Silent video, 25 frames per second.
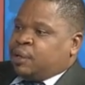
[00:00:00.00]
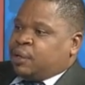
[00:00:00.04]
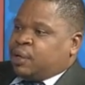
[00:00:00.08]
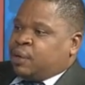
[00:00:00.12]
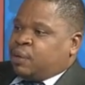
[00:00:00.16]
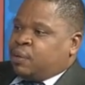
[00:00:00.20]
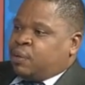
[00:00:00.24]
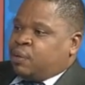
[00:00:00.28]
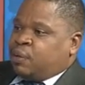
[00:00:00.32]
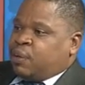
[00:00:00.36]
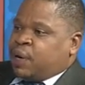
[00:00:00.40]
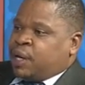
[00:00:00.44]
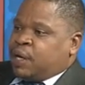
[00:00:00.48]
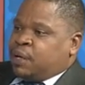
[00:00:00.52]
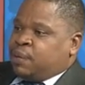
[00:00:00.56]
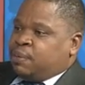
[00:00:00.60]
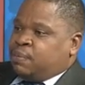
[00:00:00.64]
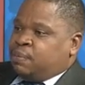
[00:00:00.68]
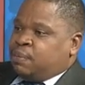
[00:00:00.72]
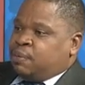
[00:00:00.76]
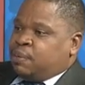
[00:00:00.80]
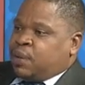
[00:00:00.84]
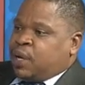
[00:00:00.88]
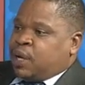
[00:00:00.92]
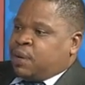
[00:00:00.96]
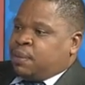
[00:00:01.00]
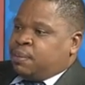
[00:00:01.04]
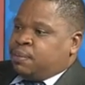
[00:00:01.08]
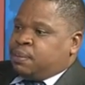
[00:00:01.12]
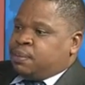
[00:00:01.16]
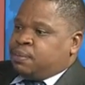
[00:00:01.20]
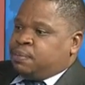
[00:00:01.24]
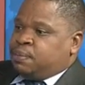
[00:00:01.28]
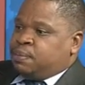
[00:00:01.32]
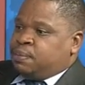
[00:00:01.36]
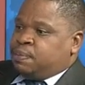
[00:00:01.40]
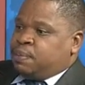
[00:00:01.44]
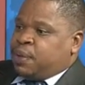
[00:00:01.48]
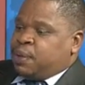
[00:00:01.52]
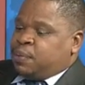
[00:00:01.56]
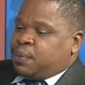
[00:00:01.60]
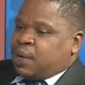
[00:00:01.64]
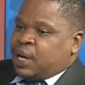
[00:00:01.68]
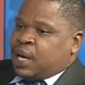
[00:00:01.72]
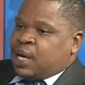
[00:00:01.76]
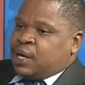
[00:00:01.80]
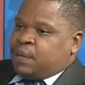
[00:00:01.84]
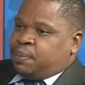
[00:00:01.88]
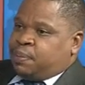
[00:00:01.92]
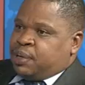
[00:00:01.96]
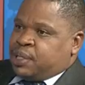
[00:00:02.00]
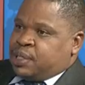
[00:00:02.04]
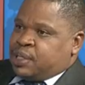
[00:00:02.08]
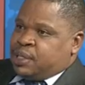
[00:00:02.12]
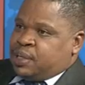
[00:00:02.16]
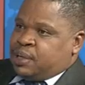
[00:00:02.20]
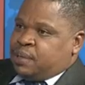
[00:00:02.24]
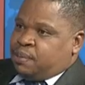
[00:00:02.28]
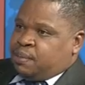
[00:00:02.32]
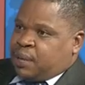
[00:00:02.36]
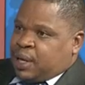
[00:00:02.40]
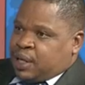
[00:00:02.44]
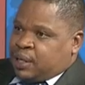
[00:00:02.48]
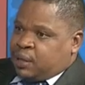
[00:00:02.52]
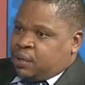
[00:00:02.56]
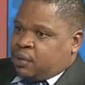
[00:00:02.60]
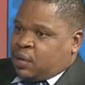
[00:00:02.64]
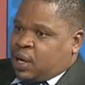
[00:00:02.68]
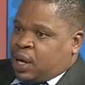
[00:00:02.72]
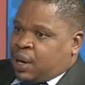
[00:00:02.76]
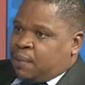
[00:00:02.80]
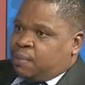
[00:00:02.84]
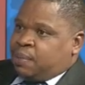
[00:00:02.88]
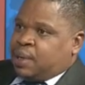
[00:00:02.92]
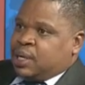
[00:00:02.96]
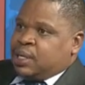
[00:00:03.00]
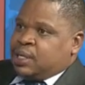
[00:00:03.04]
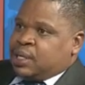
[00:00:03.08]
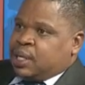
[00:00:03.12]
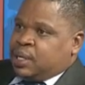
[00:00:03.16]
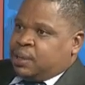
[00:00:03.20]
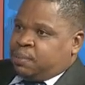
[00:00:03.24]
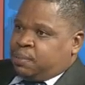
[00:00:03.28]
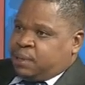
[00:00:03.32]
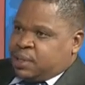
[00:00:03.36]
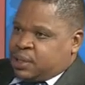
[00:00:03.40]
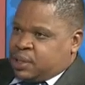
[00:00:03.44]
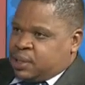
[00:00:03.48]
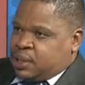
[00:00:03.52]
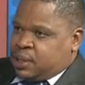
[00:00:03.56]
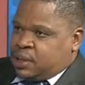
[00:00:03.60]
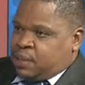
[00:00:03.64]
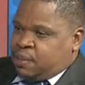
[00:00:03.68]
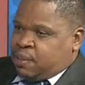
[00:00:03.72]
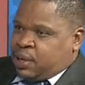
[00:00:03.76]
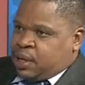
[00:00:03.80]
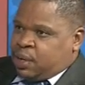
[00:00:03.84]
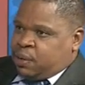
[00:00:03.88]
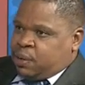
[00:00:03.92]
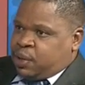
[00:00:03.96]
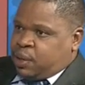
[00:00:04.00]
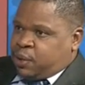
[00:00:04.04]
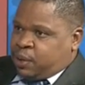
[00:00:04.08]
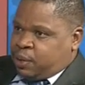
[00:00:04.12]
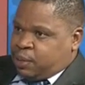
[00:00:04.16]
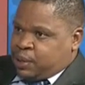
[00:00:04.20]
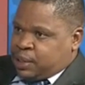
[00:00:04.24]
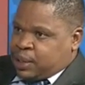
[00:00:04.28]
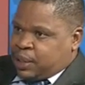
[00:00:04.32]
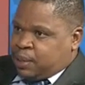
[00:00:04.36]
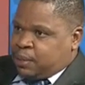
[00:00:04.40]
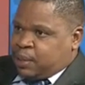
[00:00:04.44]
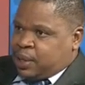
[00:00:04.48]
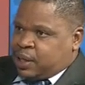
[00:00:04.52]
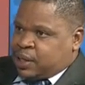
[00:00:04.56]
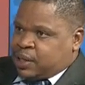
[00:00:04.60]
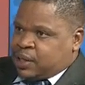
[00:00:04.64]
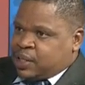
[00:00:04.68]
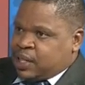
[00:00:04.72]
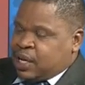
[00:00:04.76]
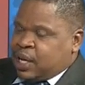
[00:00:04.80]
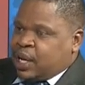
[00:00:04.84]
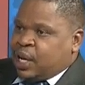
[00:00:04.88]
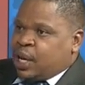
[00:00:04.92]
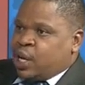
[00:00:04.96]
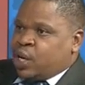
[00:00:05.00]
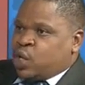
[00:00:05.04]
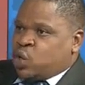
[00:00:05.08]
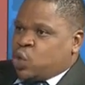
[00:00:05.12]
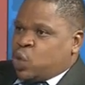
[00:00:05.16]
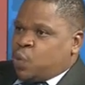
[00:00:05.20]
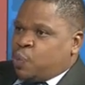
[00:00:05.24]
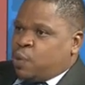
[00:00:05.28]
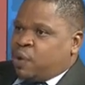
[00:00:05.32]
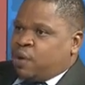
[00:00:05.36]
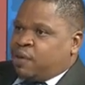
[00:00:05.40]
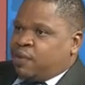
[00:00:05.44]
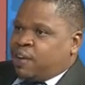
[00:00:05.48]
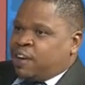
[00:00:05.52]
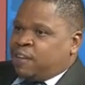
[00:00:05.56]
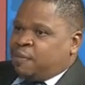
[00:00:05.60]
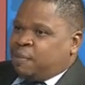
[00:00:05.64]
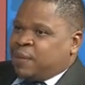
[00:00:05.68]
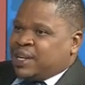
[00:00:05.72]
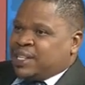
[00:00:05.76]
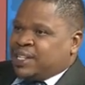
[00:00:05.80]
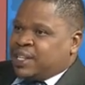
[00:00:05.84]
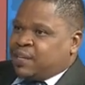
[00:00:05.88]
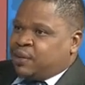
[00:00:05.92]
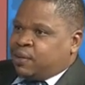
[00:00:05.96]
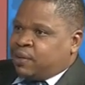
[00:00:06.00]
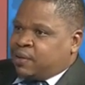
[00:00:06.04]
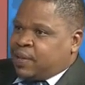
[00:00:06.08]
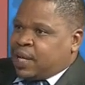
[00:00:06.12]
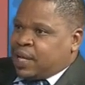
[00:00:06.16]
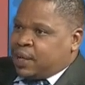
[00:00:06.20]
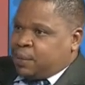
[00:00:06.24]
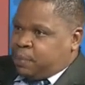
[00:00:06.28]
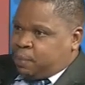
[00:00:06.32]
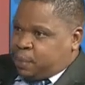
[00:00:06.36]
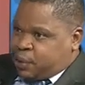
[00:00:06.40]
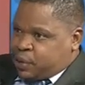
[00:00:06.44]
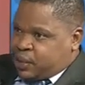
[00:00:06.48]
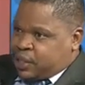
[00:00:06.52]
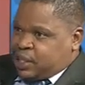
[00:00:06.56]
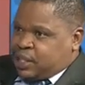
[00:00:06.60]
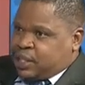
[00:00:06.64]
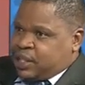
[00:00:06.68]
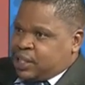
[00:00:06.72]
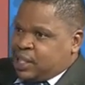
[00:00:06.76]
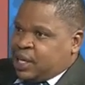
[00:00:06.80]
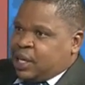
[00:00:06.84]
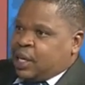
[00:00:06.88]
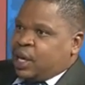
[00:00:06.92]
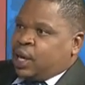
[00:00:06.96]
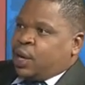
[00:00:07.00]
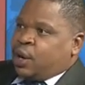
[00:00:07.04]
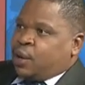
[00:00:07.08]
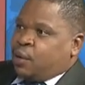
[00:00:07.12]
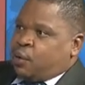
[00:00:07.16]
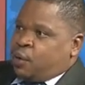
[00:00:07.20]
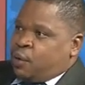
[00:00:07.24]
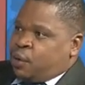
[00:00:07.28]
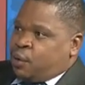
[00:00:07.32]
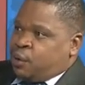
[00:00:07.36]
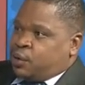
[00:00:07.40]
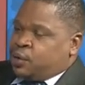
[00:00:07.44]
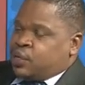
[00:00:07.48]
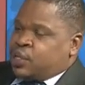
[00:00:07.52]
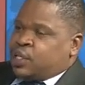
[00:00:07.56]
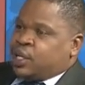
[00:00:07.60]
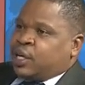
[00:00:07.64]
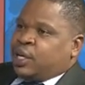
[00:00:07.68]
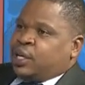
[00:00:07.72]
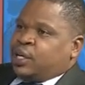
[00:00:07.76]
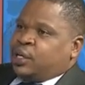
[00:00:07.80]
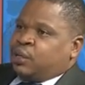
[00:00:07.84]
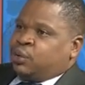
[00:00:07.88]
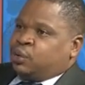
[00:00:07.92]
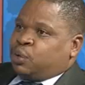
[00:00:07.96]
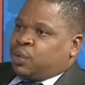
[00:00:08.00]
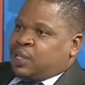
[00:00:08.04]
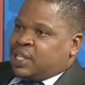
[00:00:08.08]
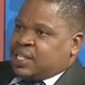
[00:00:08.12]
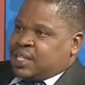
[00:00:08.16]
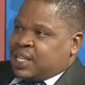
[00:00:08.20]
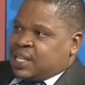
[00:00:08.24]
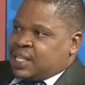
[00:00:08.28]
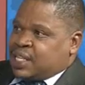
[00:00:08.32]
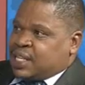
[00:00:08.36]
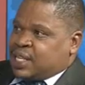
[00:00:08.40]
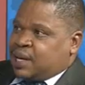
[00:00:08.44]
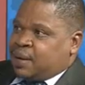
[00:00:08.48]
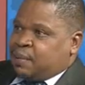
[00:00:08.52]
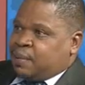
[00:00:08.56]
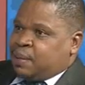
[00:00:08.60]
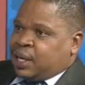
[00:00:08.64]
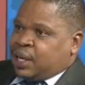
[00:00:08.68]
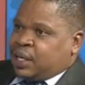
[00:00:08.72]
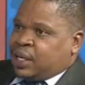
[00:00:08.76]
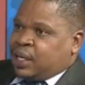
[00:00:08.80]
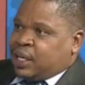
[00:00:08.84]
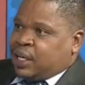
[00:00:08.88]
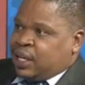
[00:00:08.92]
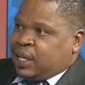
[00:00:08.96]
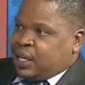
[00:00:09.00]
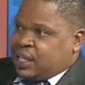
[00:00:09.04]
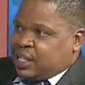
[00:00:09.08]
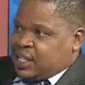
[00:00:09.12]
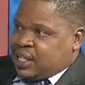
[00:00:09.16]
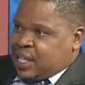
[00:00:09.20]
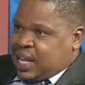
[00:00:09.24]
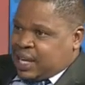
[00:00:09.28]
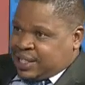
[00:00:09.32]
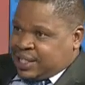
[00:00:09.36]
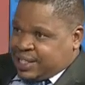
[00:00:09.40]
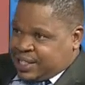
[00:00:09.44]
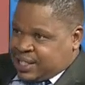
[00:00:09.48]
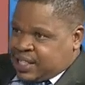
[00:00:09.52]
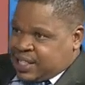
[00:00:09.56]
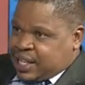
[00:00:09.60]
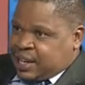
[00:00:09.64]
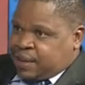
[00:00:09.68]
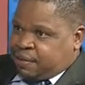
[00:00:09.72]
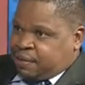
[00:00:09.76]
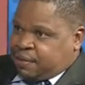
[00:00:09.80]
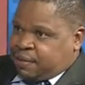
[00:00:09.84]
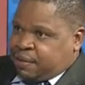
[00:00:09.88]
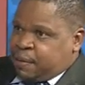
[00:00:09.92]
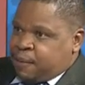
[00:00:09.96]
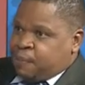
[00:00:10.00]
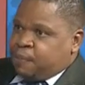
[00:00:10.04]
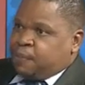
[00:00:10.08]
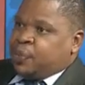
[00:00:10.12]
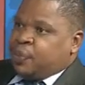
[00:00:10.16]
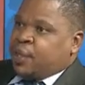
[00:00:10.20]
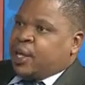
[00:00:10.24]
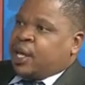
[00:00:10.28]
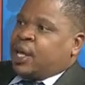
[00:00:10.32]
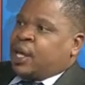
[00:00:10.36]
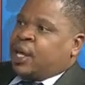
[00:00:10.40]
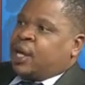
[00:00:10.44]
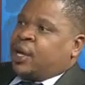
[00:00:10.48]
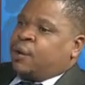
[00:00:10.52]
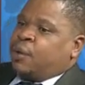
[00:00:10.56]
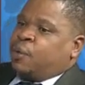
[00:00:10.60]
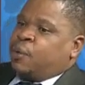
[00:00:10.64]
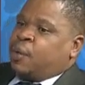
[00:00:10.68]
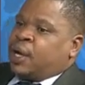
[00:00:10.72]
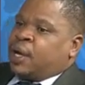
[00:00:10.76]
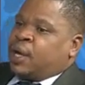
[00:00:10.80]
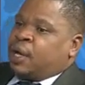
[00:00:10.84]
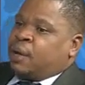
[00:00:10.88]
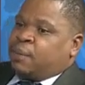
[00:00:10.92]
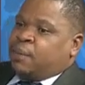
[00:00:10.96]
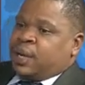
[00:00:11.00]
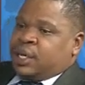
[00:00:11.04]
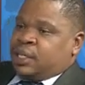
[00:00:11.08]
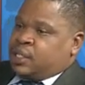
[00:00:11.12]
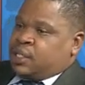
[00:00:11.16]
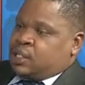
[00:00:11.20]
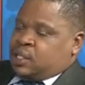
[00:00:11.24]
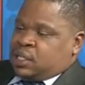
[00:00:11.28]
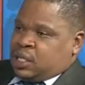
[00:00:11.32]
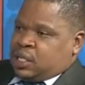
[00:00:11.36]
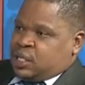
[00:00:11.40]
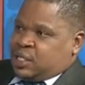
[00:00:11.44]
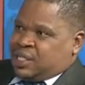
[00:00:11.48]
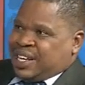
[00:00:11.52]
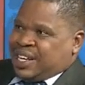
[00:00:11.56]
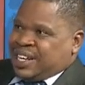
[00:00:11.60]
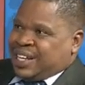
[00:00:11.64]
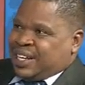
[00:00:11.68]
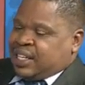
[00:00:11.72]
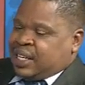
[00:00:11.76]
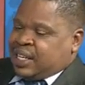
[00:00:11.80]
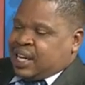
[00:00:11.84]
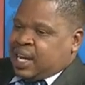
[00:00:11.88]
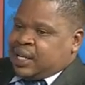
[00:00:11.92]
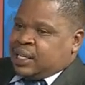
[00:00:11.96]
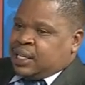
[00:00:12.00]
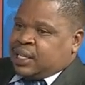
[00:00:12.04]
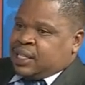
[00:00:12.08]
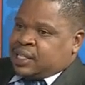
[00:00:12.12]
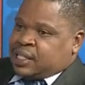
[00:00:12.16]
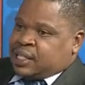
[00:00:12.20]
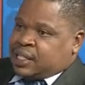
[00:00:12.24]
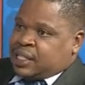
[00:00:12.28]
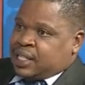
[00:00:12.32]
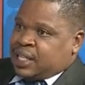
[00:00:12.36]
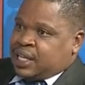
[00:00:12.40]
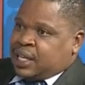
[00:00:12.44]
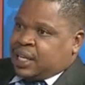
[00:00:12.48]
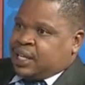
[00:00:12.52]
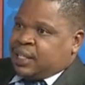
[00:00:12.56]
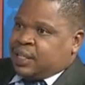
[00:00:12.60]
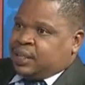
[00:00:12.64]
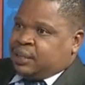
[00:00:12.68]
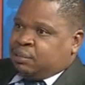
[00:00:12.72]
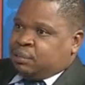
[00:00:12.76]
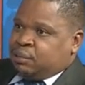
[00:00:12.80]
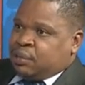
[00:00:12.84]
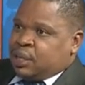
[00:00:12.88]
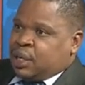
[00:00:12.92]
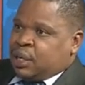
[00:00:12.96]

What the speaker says: when people are depositing money or companies are depositing money with the commercial banks, 2.5% of that deposit goes to the central bank in that reserve, but it's a non-interest earning